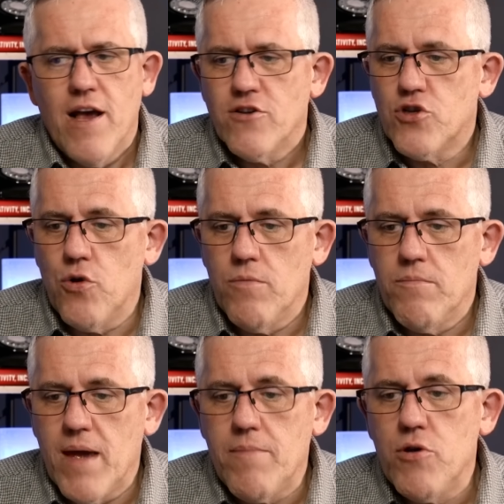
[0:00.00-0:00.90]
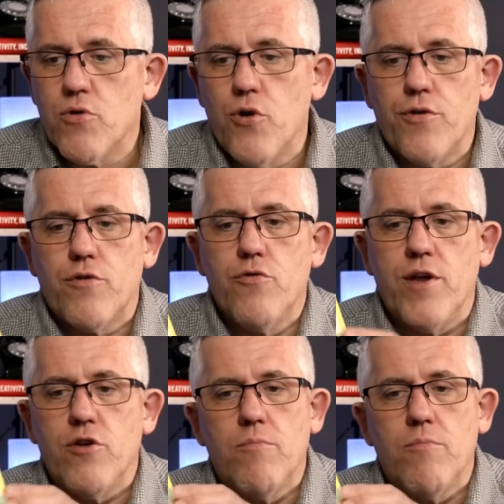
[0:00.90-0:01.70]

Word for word: So maybe you go through and you